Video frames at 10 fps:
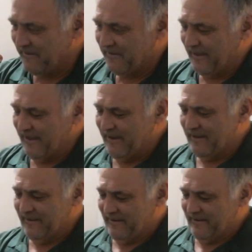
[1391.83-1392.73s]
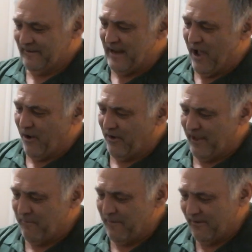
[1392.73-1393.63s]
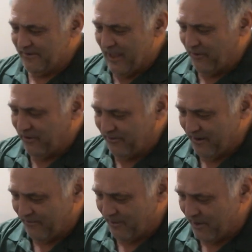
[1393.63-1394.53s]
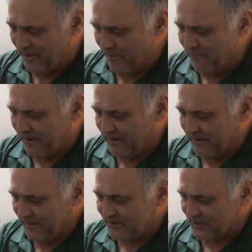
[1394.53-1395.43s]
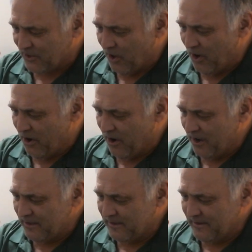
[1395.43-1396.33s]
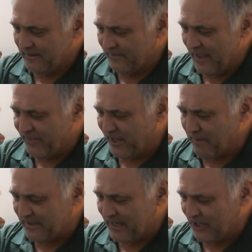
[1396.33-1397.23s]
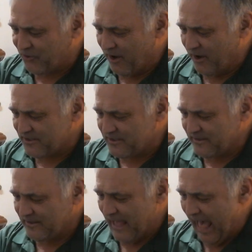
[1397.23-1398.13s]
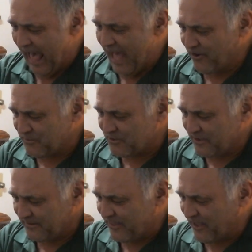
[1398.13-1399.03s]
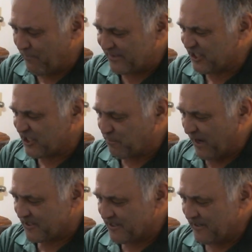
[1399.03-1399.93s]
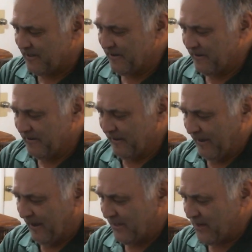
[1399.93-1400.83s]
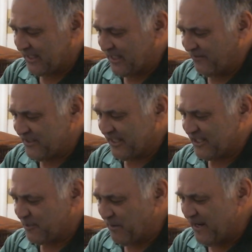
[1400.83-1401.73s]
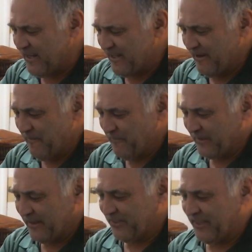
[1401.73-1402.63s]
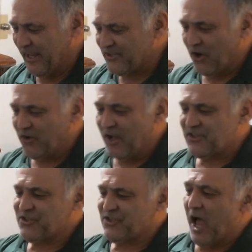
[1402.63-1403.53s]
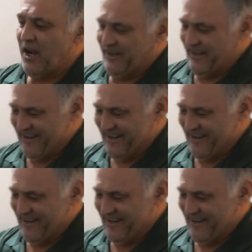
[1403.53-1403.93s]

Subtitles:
Okay, now remember, this is all nothing but electrons, atoms, nothing but space. In relativistic speed, things are not solid.